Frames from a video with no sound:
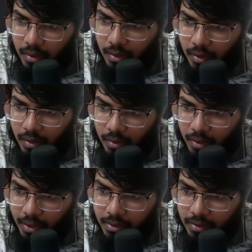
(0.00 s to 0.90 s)
All
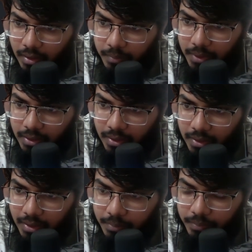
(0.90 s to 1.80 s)
right, I'm in the
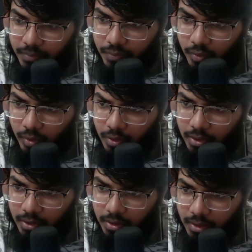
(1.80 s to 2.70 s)
deep
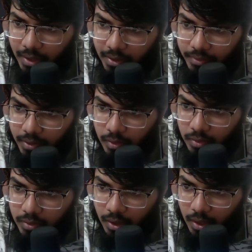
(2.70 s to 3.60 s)
folder, and if I go
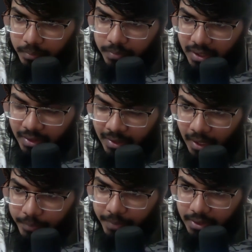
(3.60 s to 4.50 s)
top, nothing
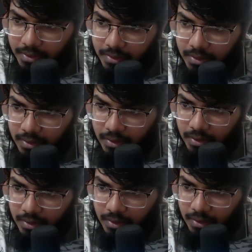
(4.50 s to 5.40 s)
happens.
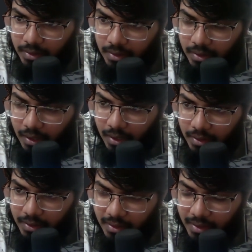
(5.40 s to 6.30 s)

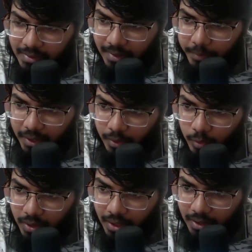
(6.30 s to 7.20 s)
Nothing is happening
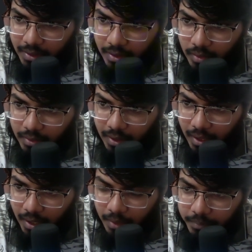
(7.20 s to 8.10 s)
when I click on the
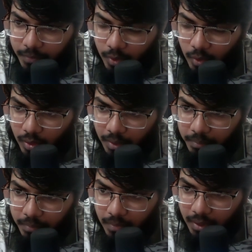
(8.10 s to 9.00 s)
go
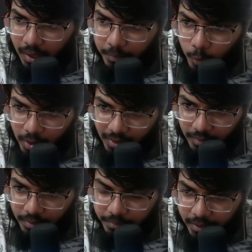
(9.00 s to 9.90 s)
up one
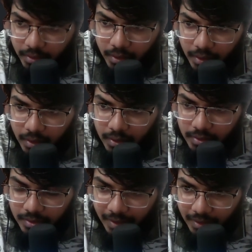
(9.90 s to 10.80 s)
level button.
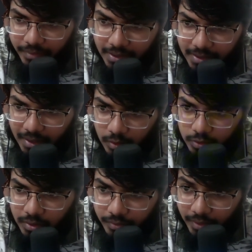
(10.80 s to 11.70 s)
So I gotta fix that.
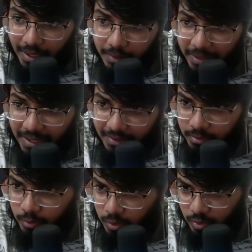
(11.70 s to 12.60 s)
Also, the file path is
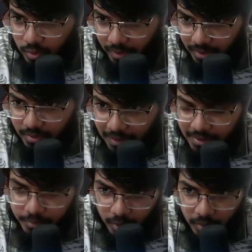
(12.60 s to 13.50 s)
not showing, so that's
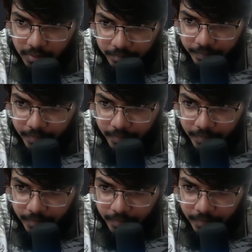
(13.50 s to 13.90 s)
a problem.